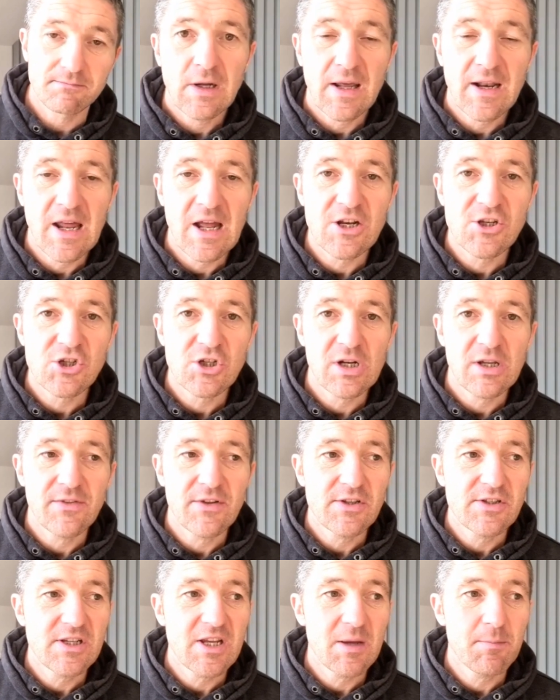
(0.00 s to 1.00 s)
And actually
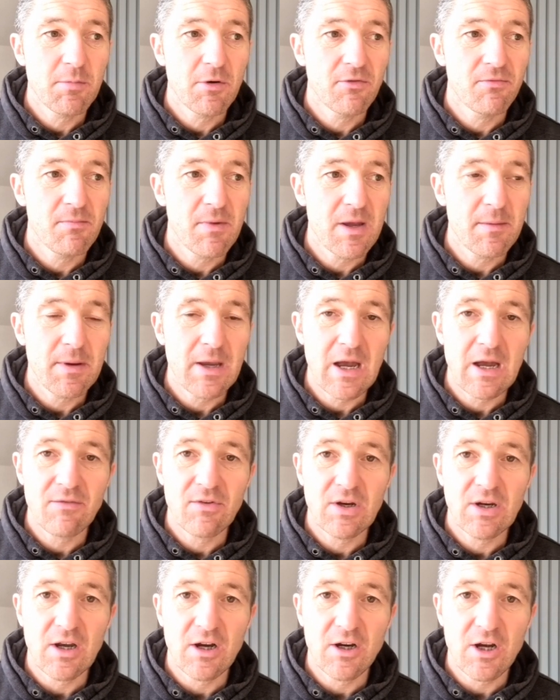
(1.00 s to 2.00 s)
the tip of maybe
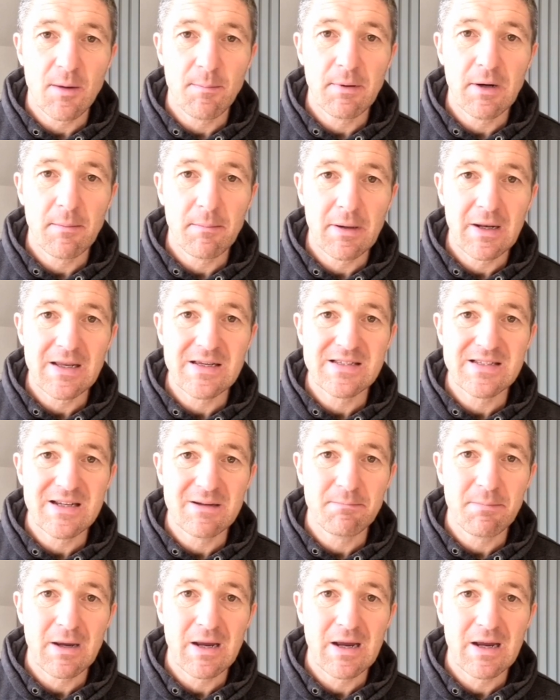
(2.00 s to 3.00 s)
having a couple of
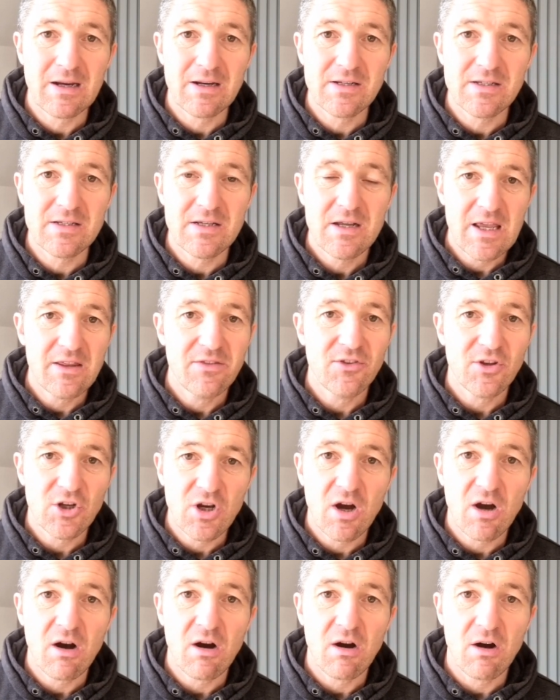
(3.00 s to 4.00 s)
plastic bags in the
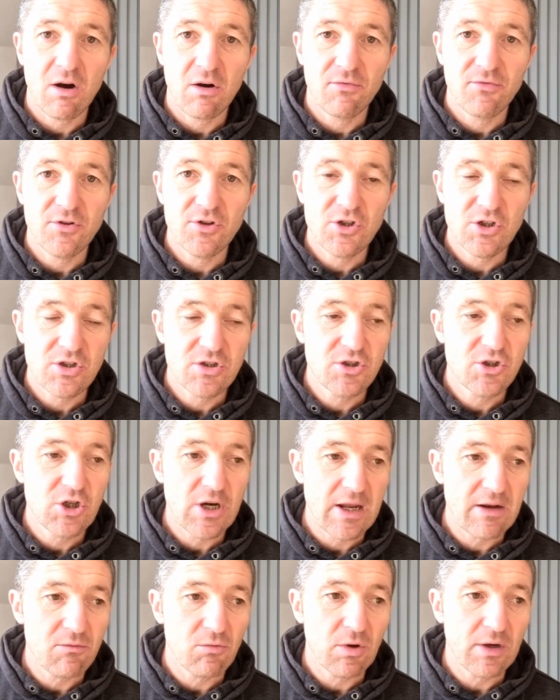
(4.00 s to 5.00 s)
car for just
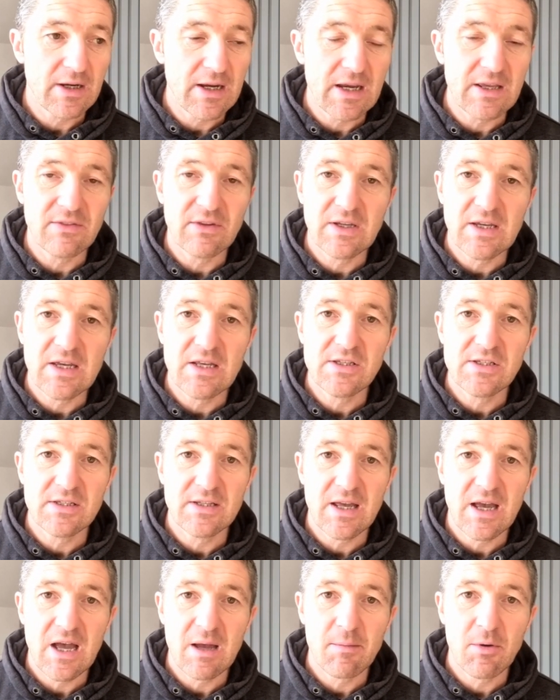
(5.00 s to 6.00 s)
general, and getting the kids
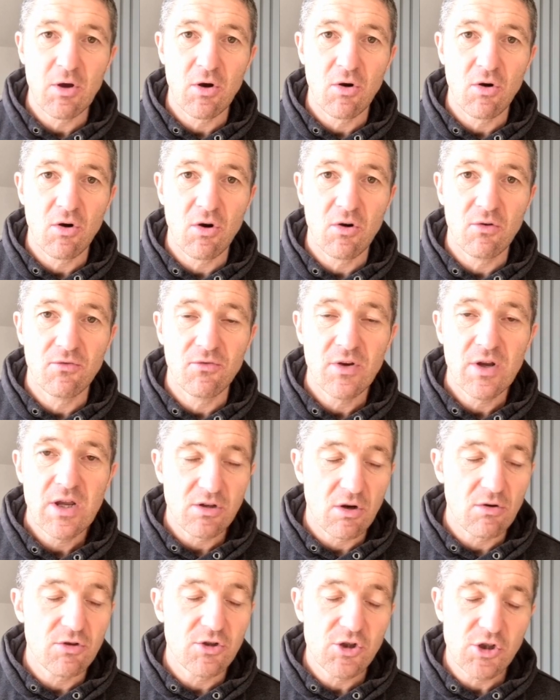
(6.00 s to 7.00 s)
in the habit of
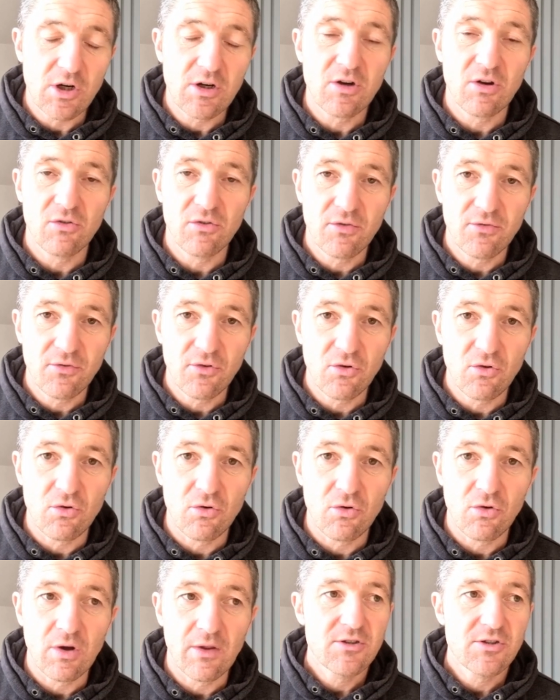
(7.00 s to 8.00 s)
don't chuck it on the
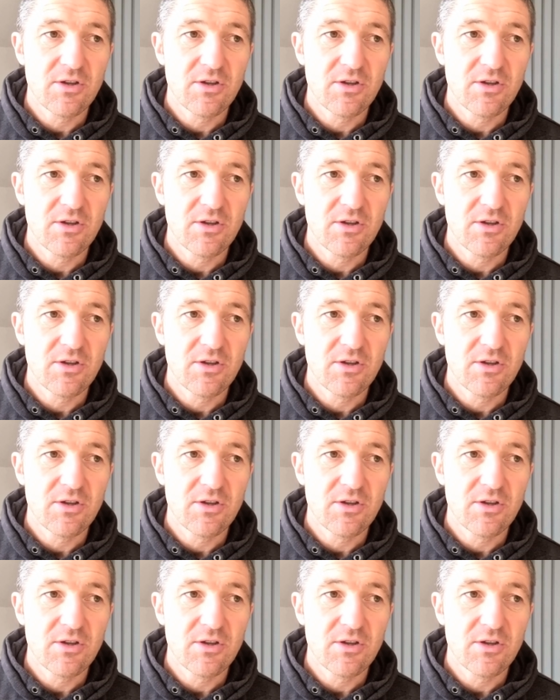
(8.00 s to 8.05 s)
floor,